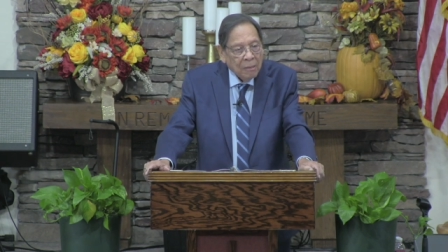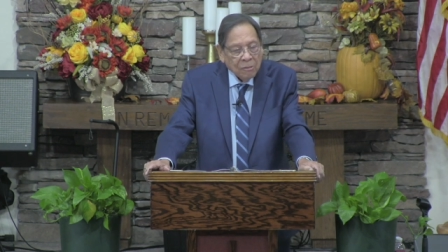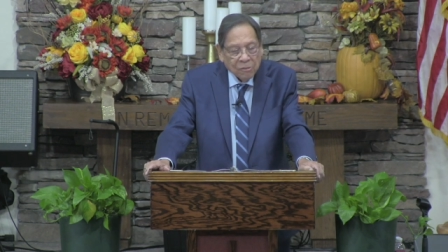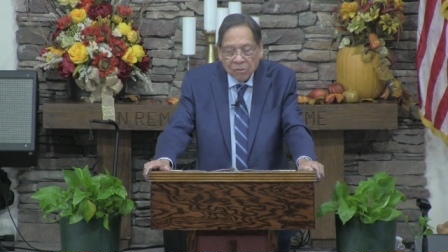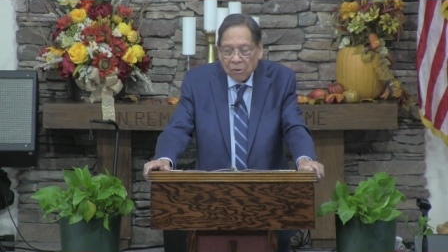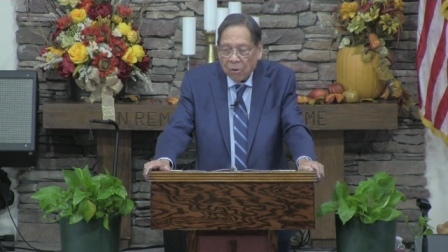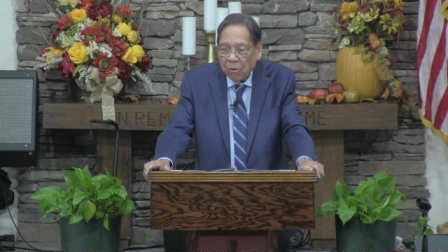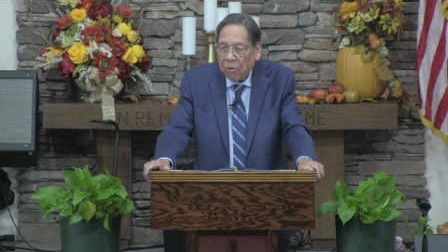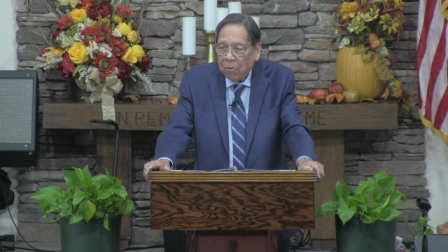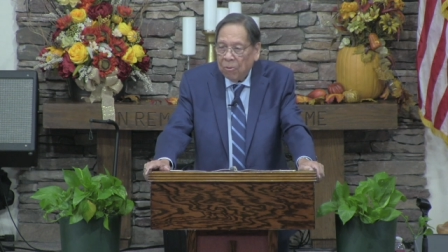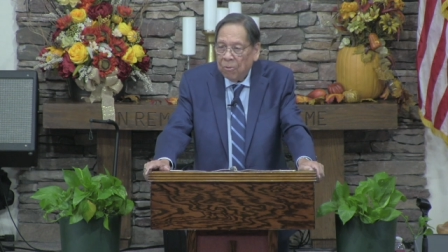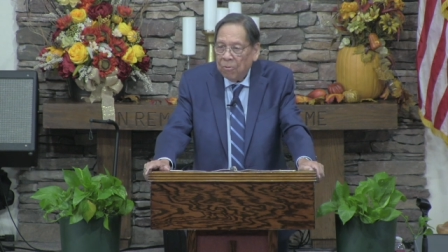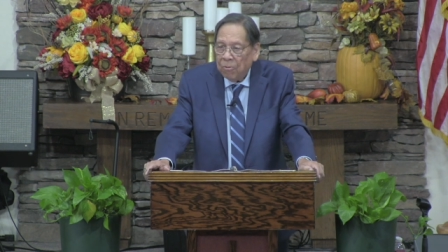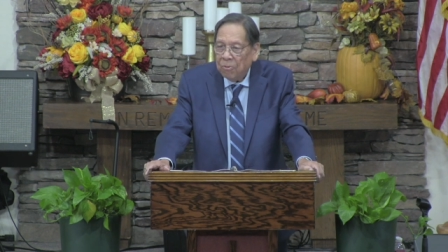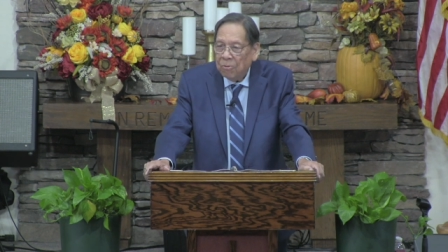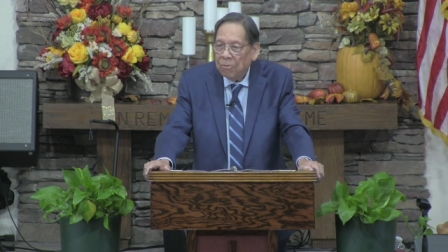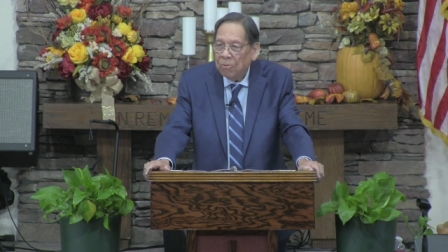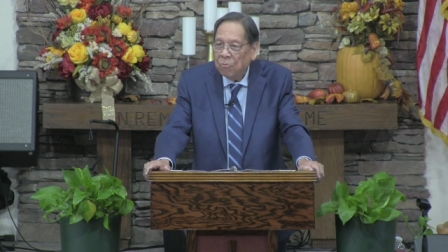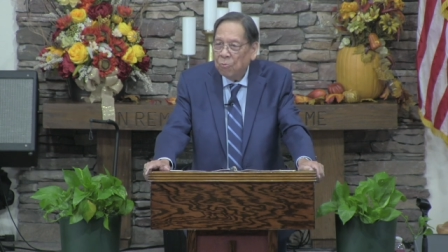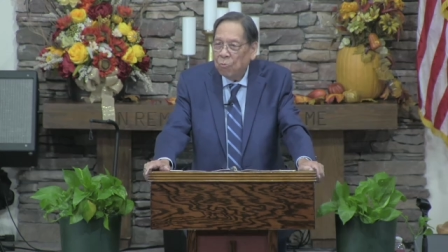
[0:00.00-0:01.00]

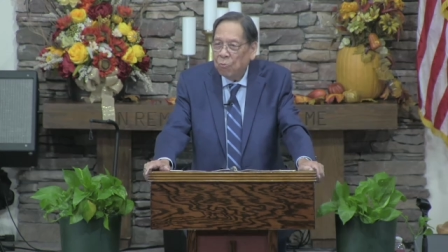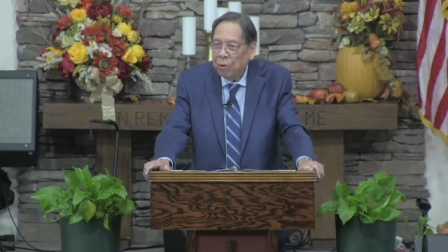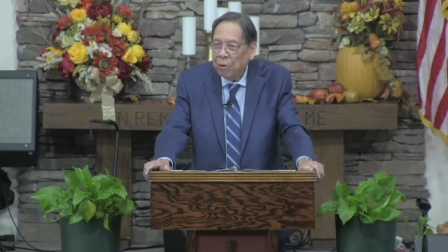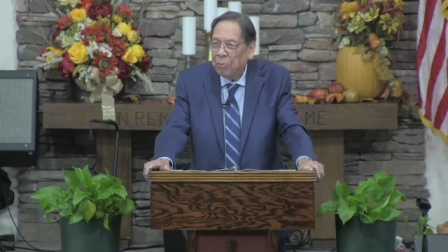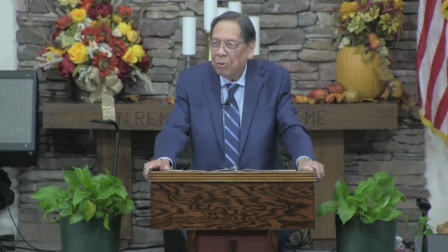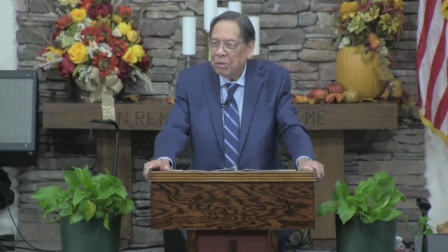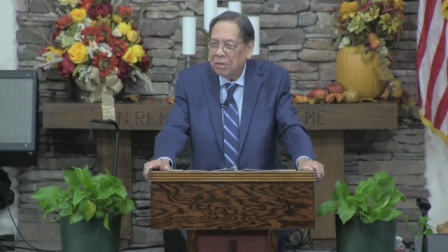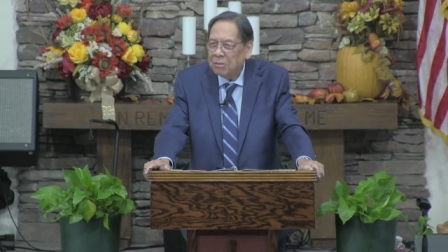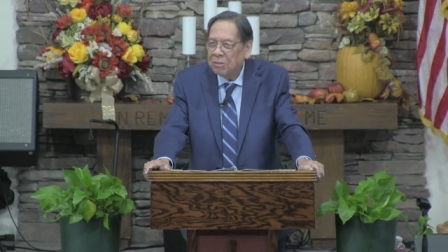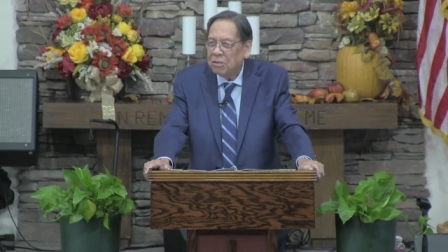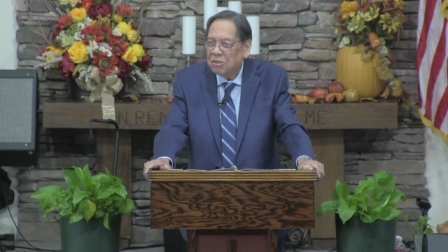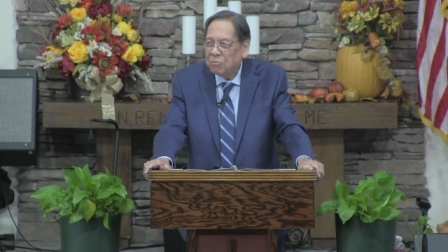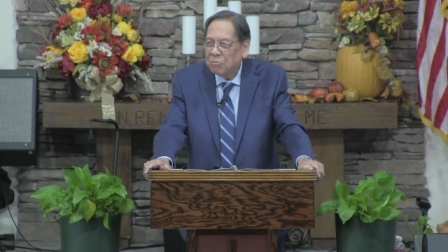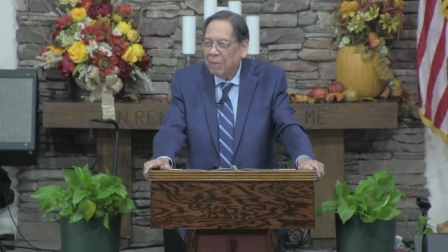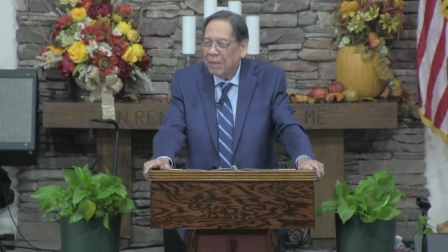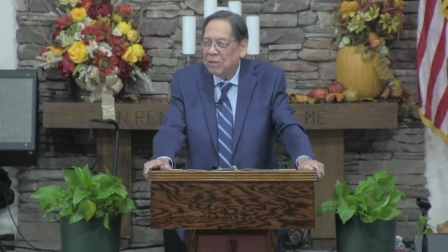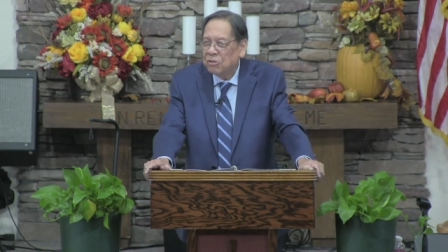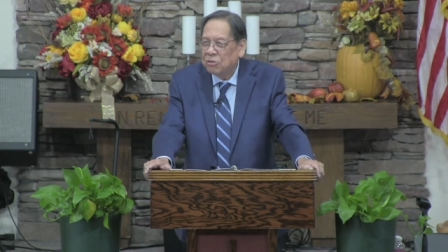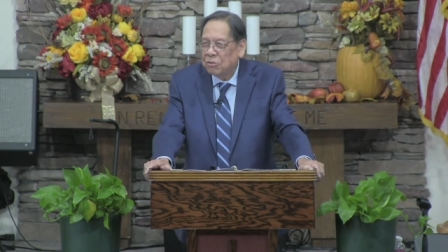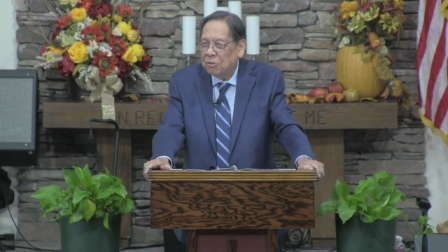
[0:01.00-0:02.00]
So we want to
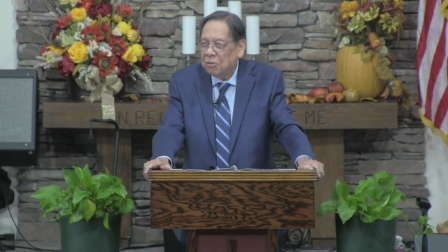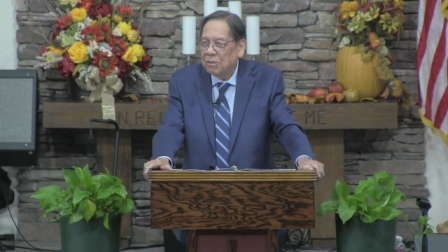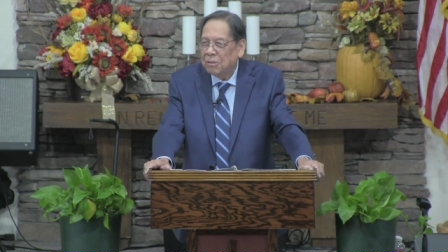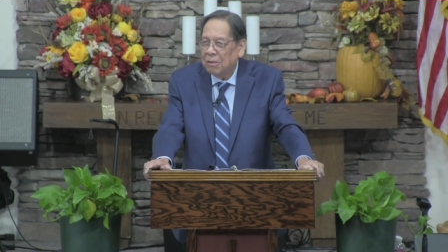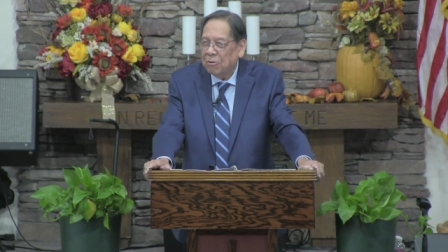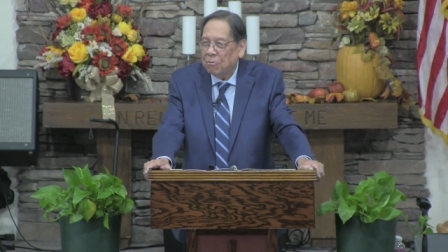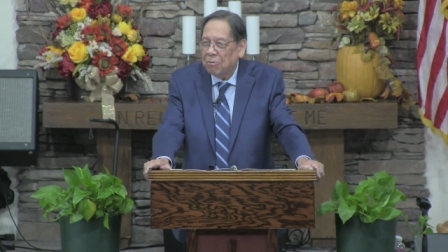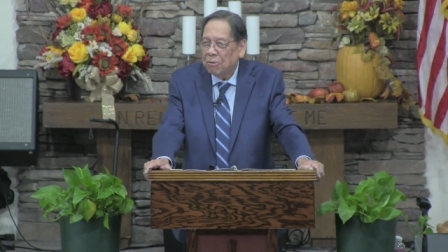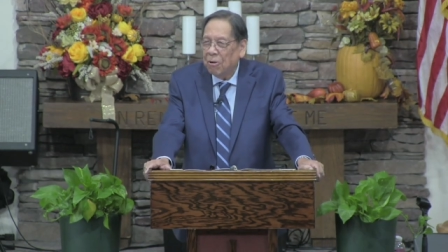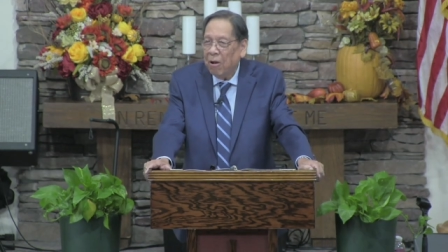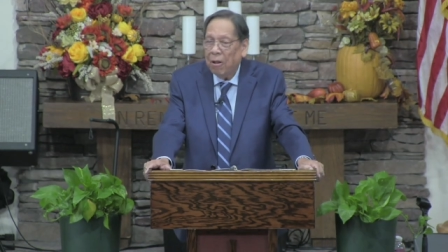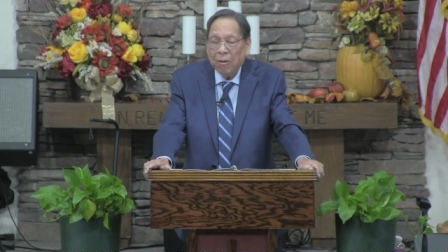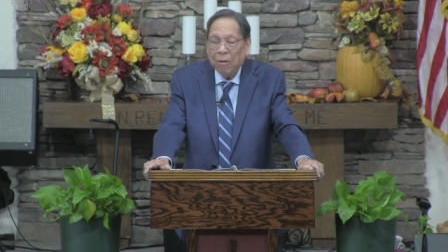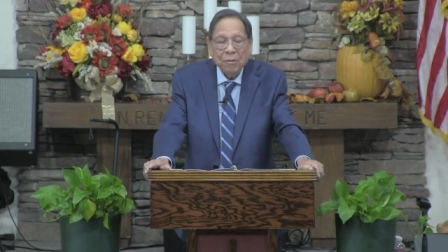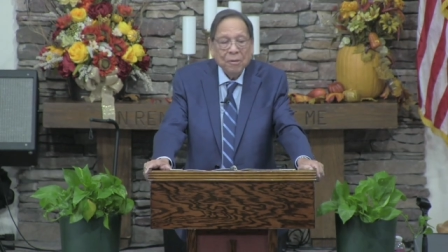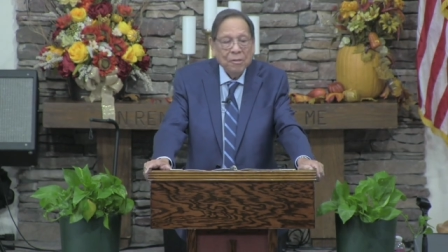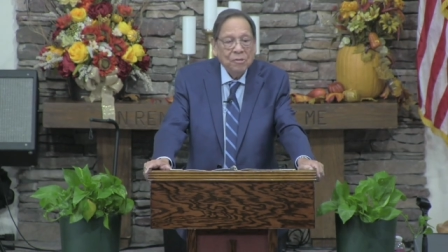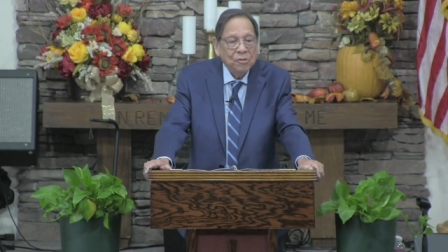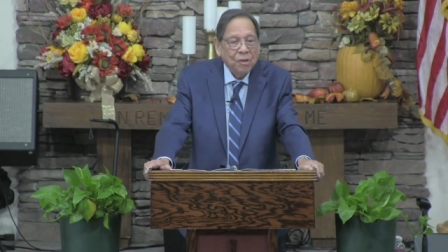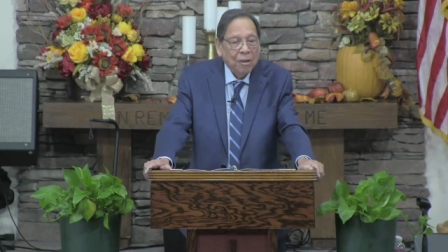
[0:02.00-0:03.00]
just make sure that we're all
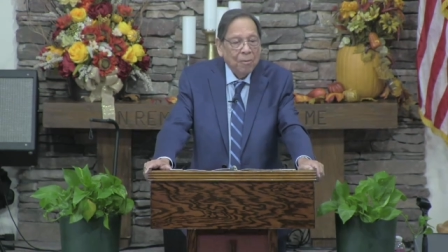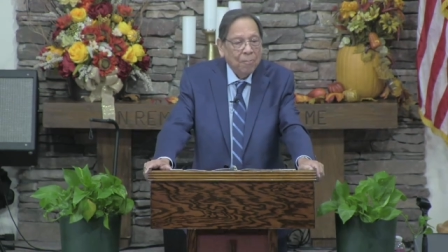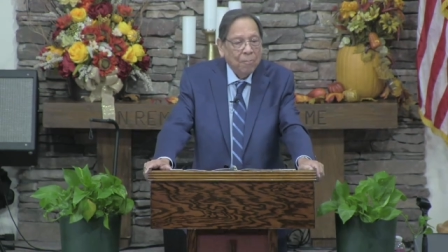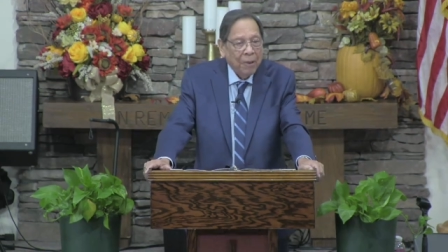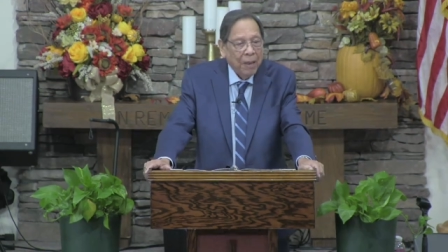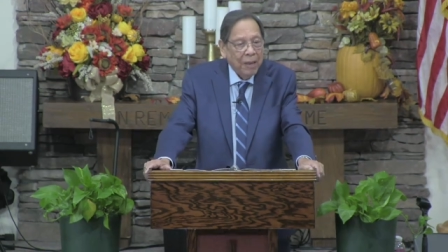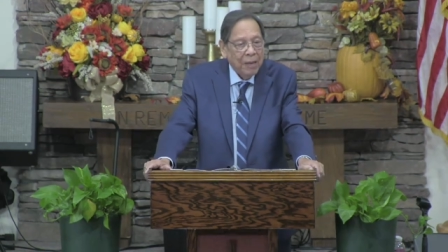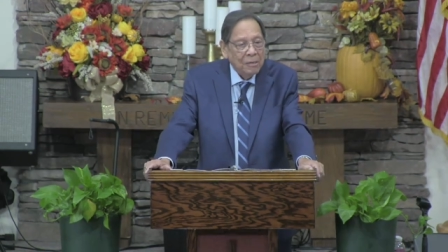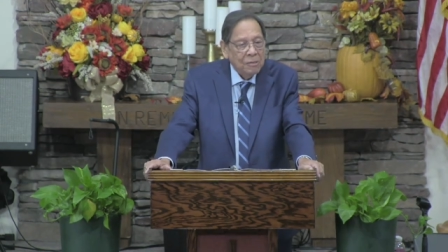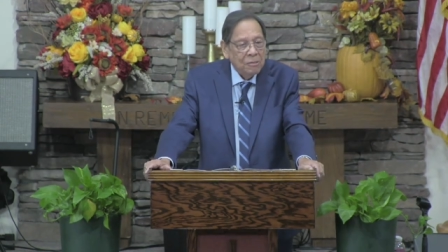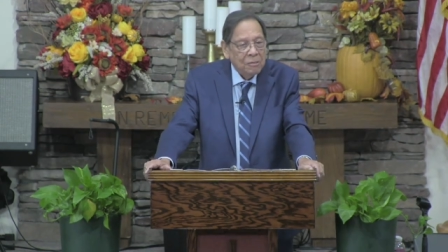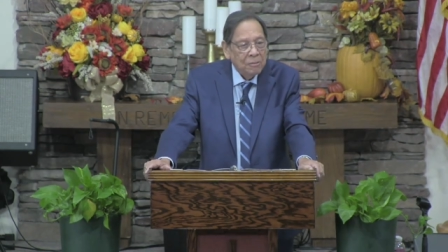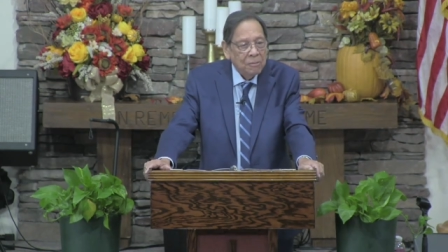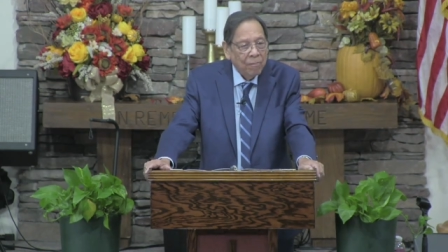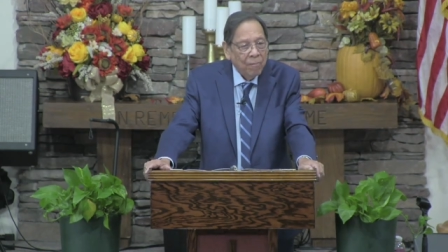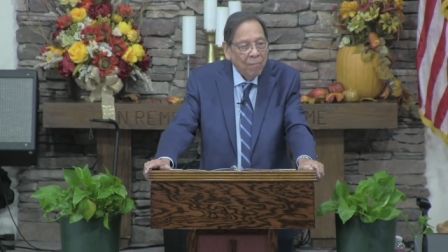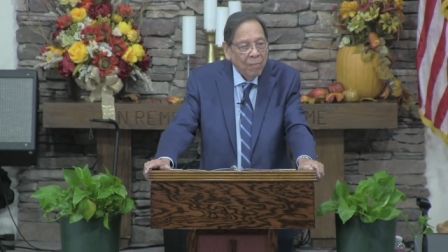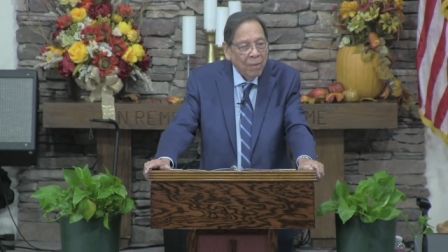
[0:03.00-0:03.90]
on the same page